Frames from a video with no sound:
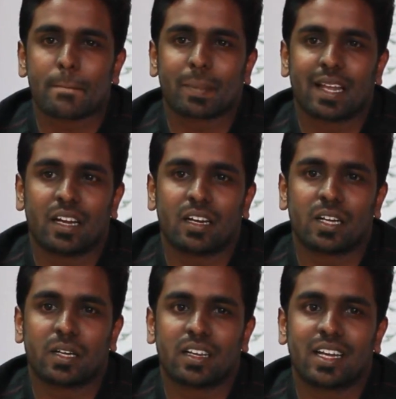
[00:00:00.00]
and
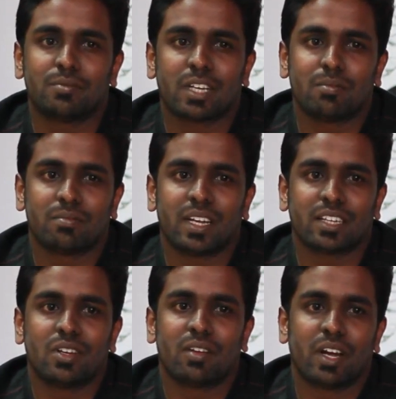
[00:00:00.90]
it has become
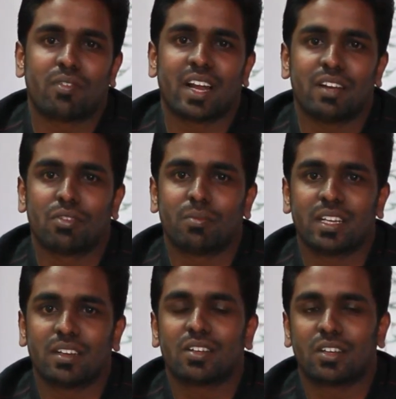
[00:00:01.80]
actually a way of life for
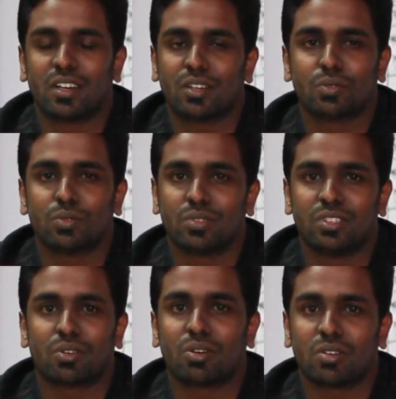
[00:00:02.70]
me to
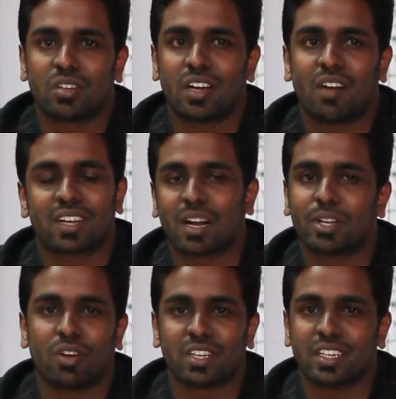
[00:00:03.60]
draw after coming
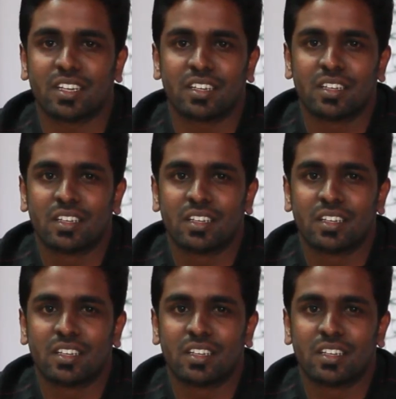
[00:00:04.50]
over here.